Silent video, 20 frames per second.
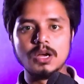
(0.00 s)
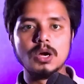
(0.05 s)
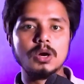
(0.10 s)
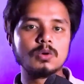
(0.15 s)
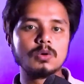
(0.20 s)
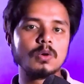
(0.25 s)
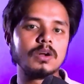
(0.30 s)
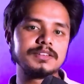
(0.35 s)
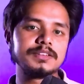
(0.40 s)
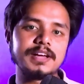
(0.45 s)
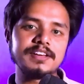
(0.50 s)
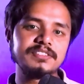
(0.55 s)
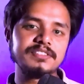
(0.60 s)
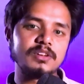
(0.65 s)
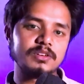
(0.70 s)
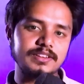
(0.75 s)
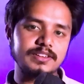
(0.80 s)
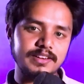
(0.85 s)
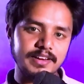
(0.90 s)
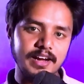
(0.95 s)
Google does
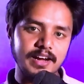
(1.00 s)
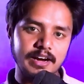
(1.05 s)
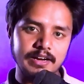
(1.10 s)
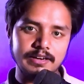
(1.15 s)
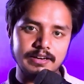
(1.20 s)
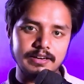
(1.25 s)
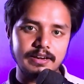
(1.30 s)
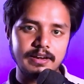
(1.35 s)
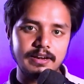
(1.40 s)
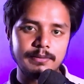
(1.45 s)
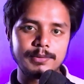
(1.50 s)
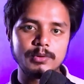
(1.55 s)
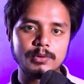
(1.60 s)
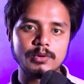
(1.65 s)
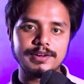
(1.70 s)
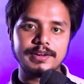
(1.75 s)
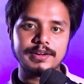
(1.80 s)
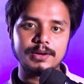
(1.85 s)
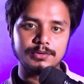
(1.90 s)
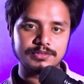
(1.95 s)
not care if you
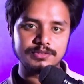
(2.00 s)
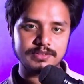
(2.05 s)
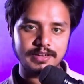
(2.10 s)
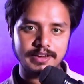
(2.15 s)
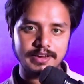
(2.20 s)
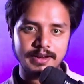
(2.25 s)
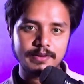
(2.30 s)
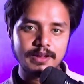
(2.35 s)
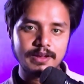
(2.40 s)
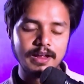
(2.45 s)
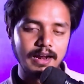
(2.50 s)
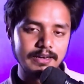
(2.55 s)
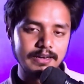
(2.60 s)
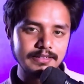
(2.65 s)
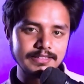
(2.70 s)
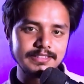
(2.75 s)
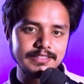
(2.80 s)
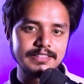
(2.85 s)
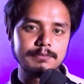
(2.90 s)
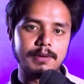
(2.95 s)
used a
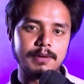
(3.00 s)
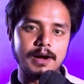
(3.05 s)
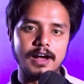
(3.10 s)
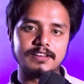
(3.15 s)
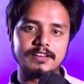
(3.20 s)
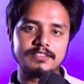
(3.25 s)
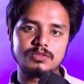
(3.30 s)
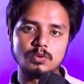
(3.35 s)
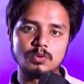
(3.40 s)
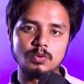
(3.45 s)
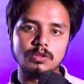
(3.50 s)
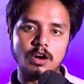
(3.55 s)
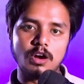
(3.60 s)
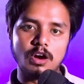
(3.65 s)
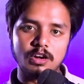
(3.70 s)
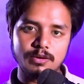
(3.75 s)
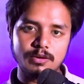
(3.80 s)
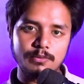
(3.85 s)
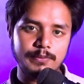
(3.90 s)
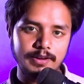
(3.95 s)
$99 tool
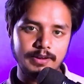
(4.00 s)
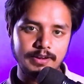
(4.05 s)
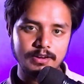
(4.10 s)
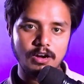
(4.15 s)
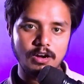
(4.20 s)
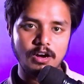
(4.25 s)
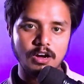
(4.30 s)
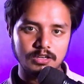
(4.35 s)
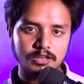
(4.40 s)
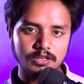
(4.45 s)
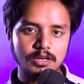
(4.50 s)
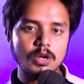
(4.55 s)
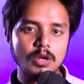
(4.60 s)
or a free on.